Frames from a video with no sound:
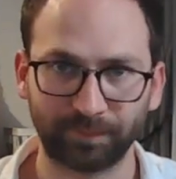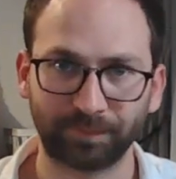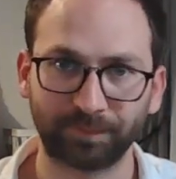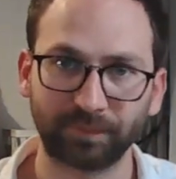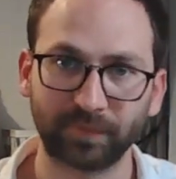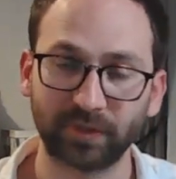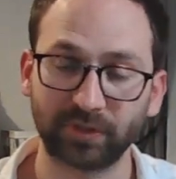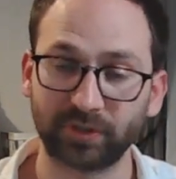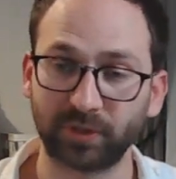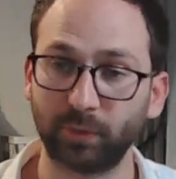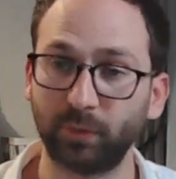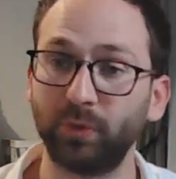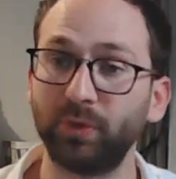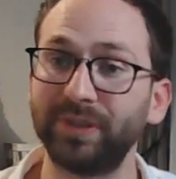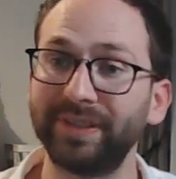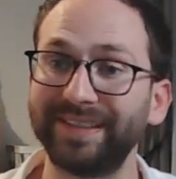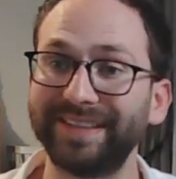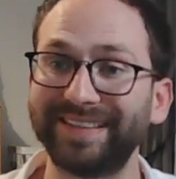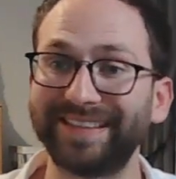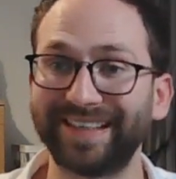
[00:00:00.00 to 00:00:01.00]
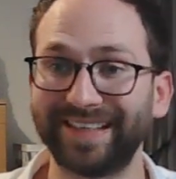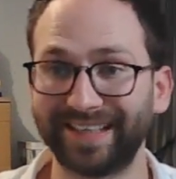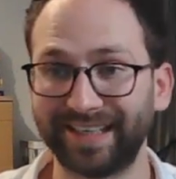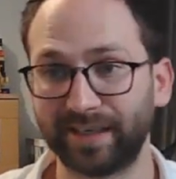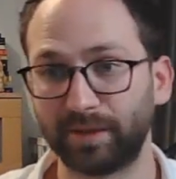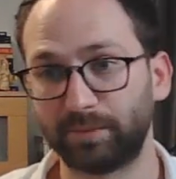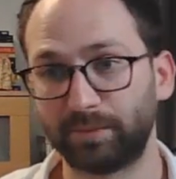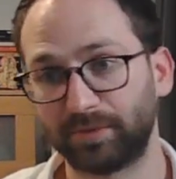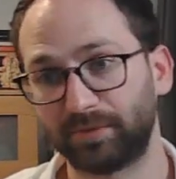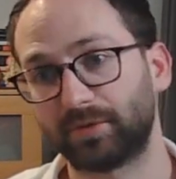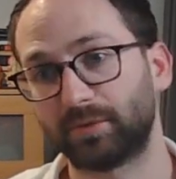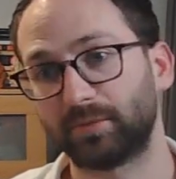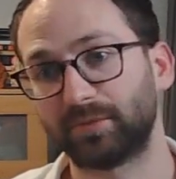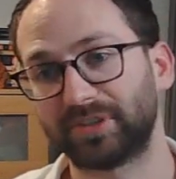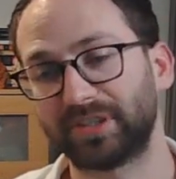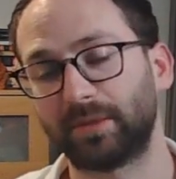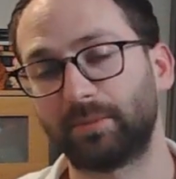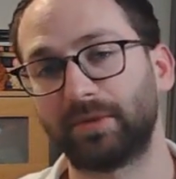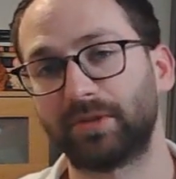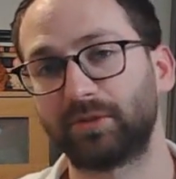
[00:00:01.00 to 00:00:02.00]
So you will need the help from
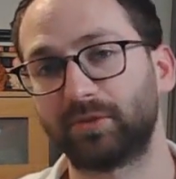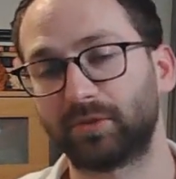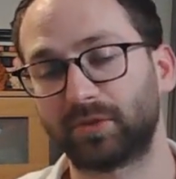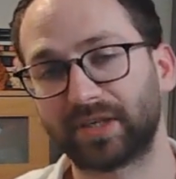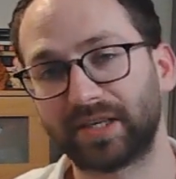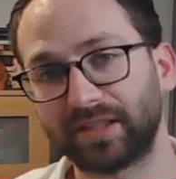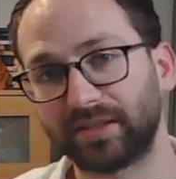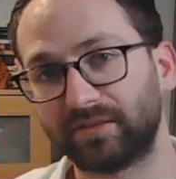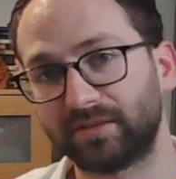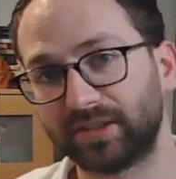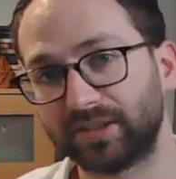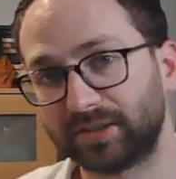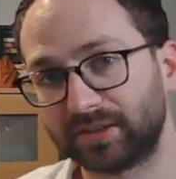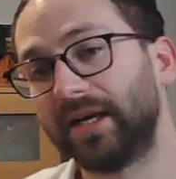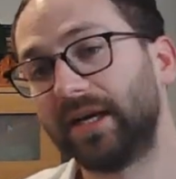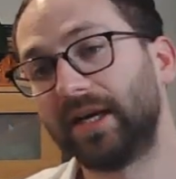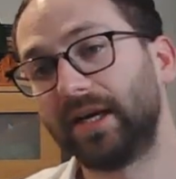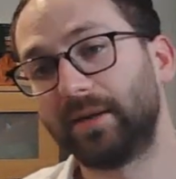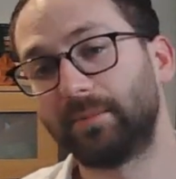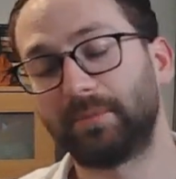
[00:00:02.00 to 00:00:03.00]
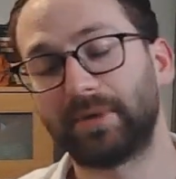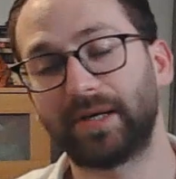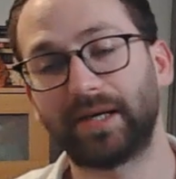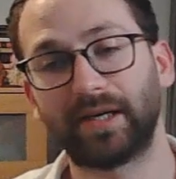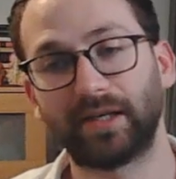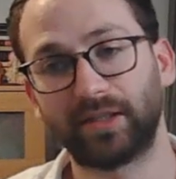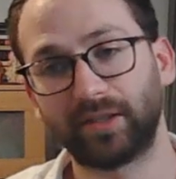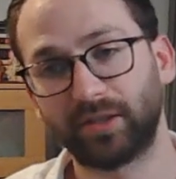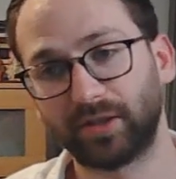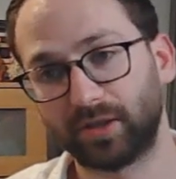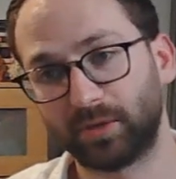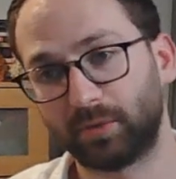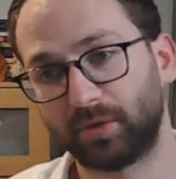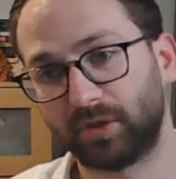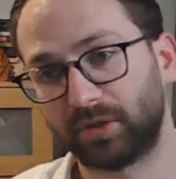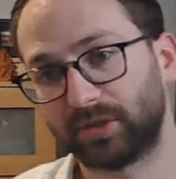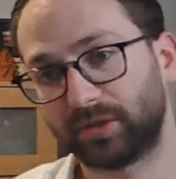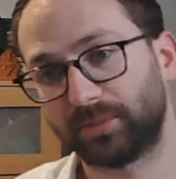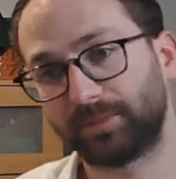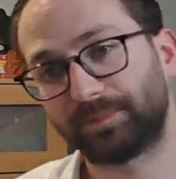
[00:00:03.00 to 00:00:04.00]
someone to write this, but you know what?
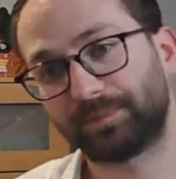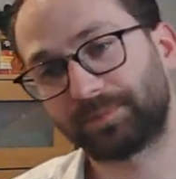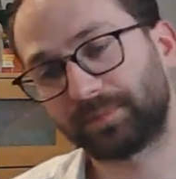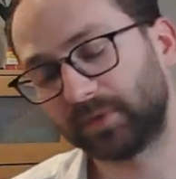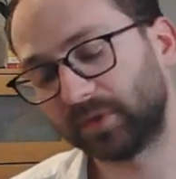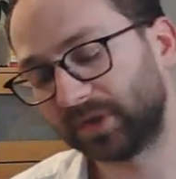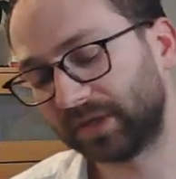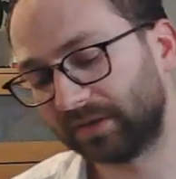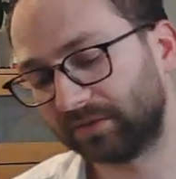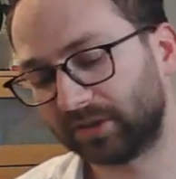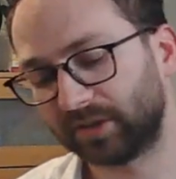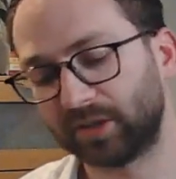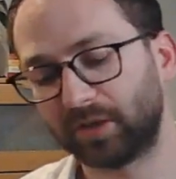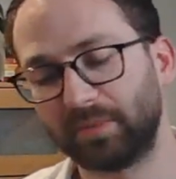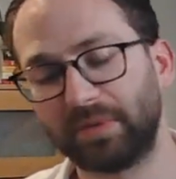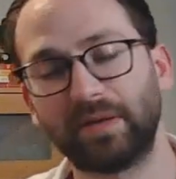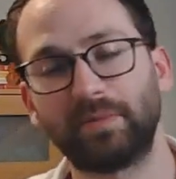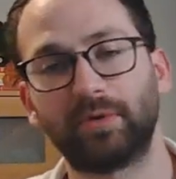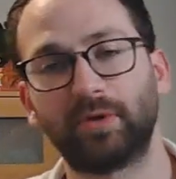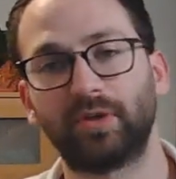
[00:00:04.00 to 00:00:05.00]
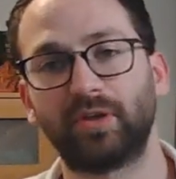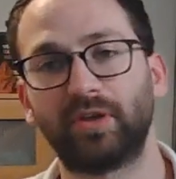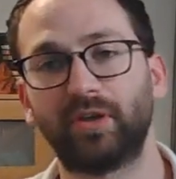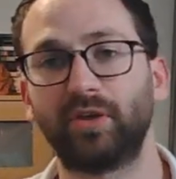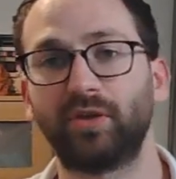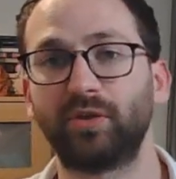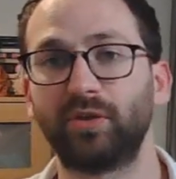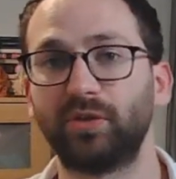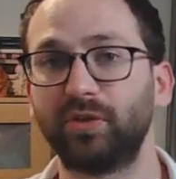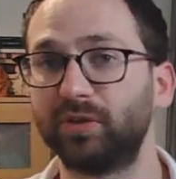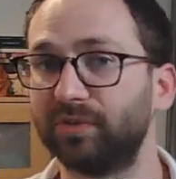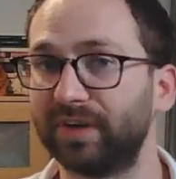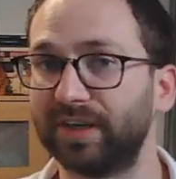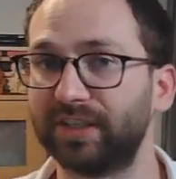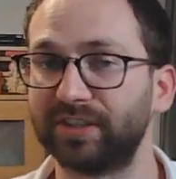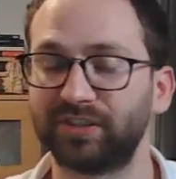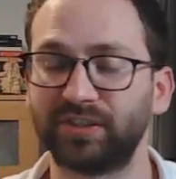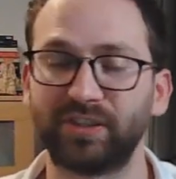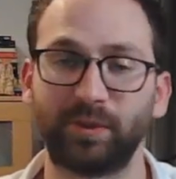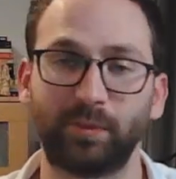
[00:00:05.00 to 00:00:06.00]
You never know, maybe your
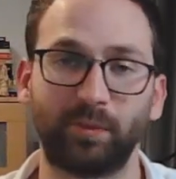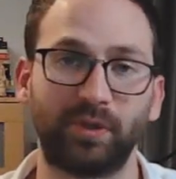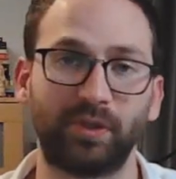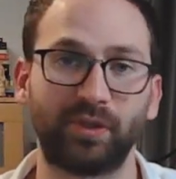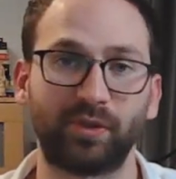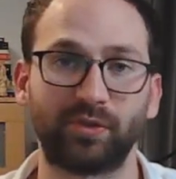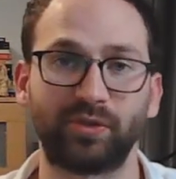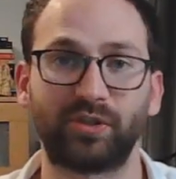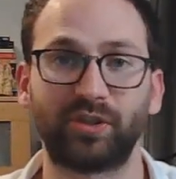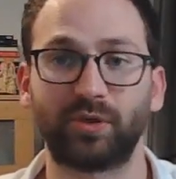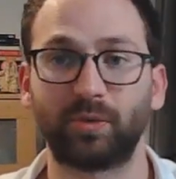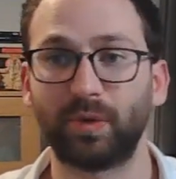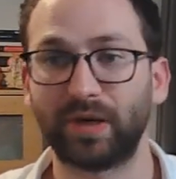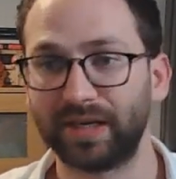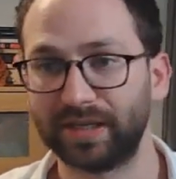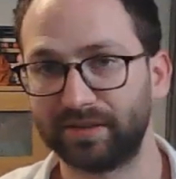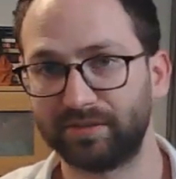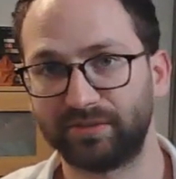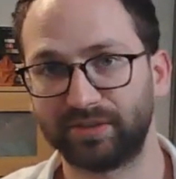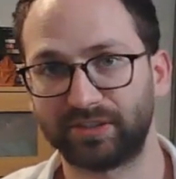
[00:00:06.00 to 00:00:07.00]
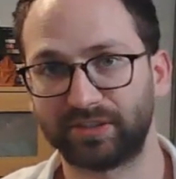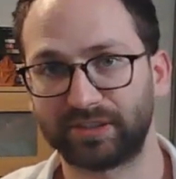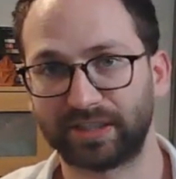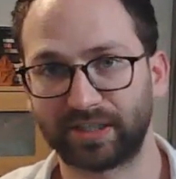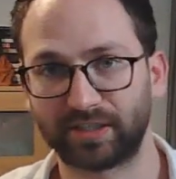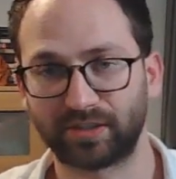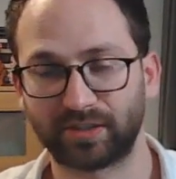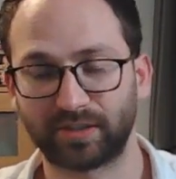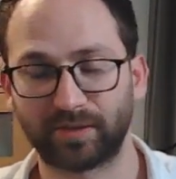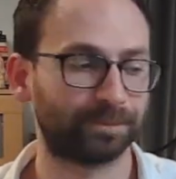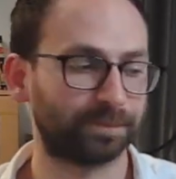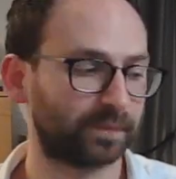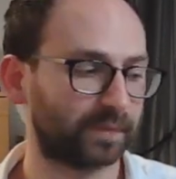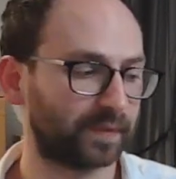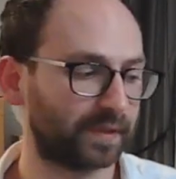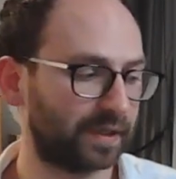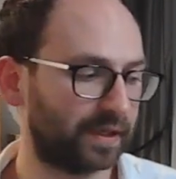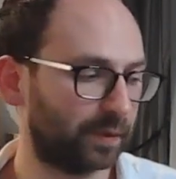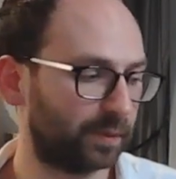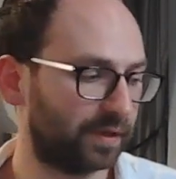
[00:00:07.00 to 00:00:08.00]
university will not require this section.
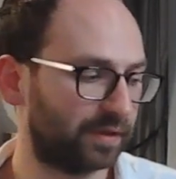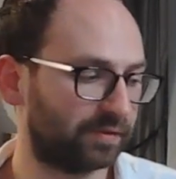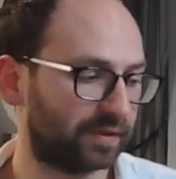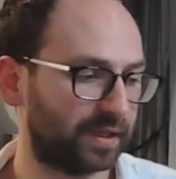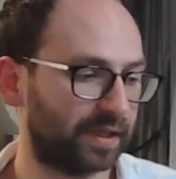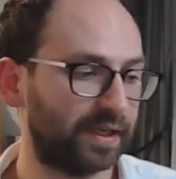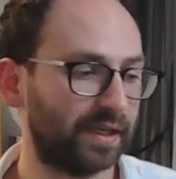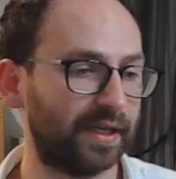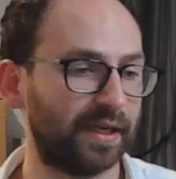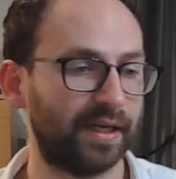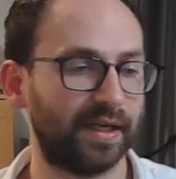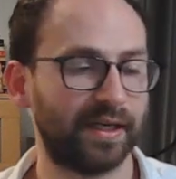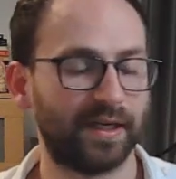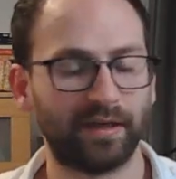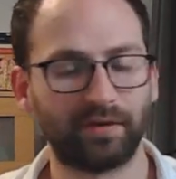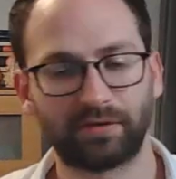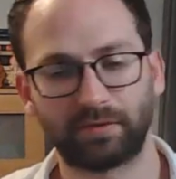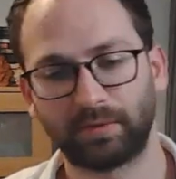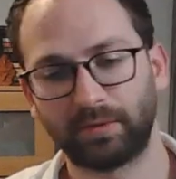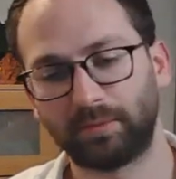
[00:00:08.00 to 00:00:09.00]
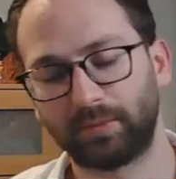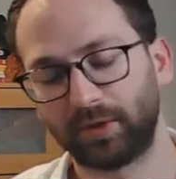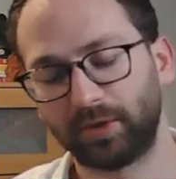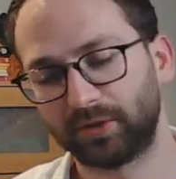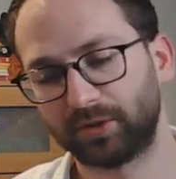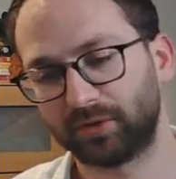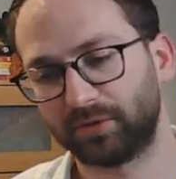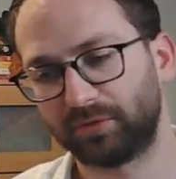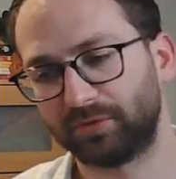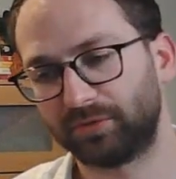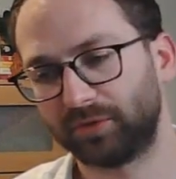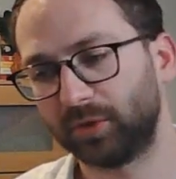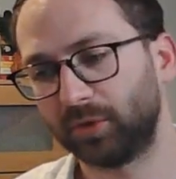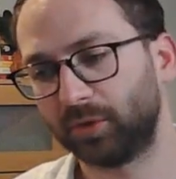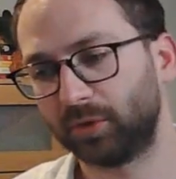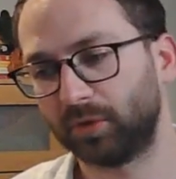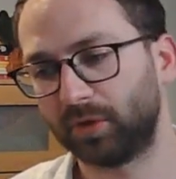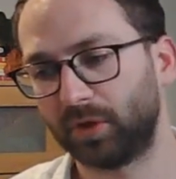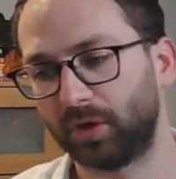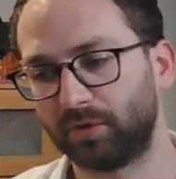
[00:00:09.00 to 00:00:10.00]
However, from a point of
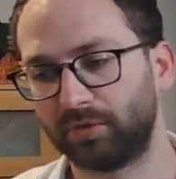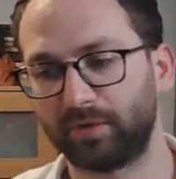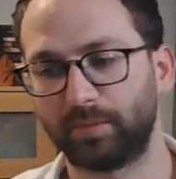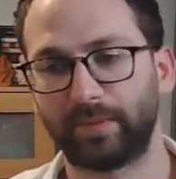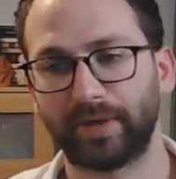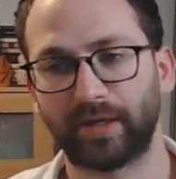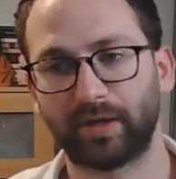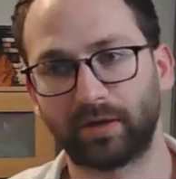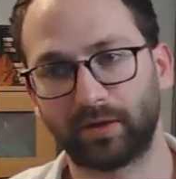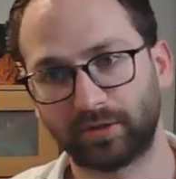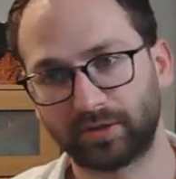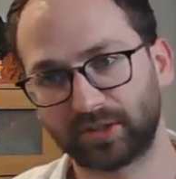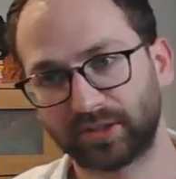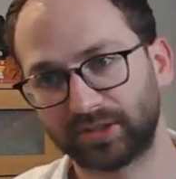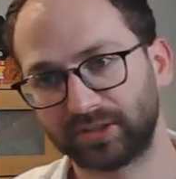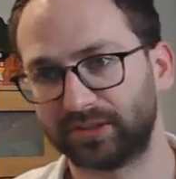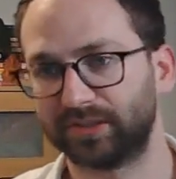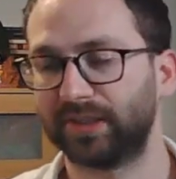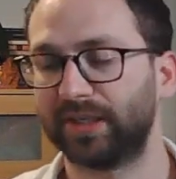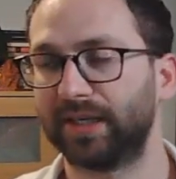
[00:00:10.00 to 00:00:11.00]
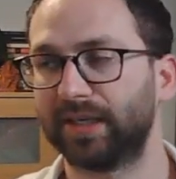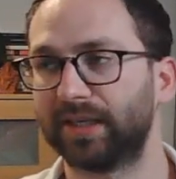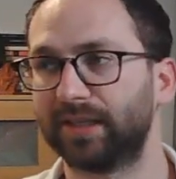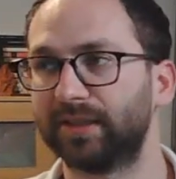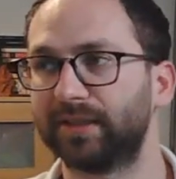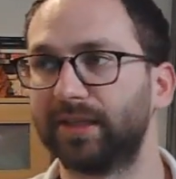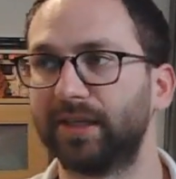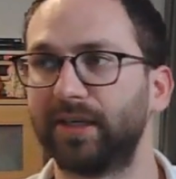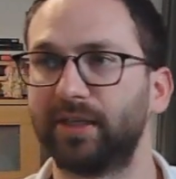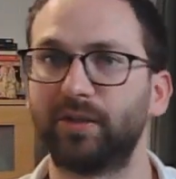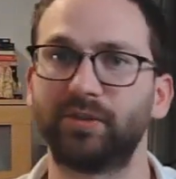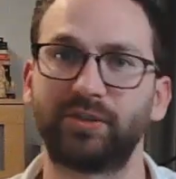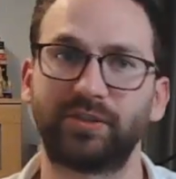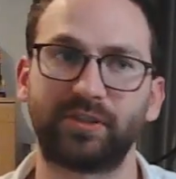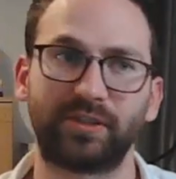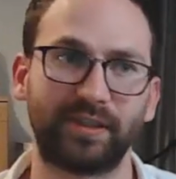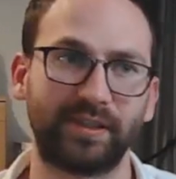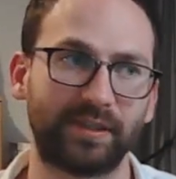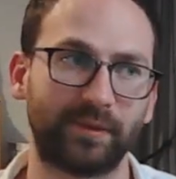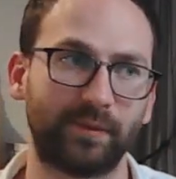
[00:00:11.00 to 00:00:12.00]
view of a biologist, I can tell you
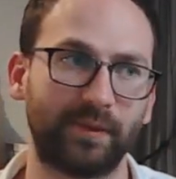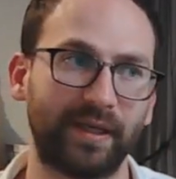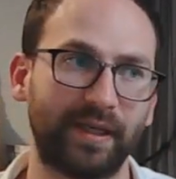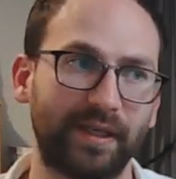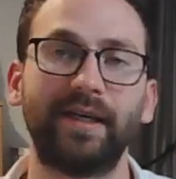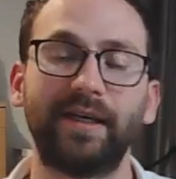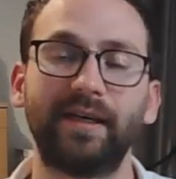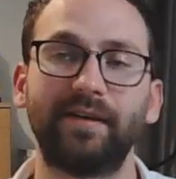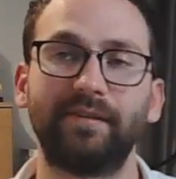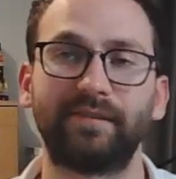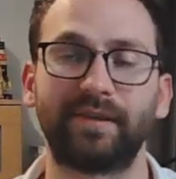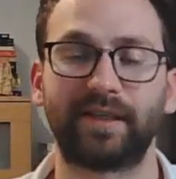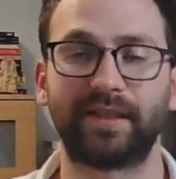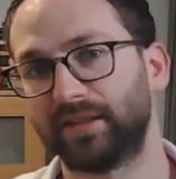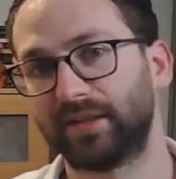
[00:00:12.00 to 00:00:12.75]
straight away that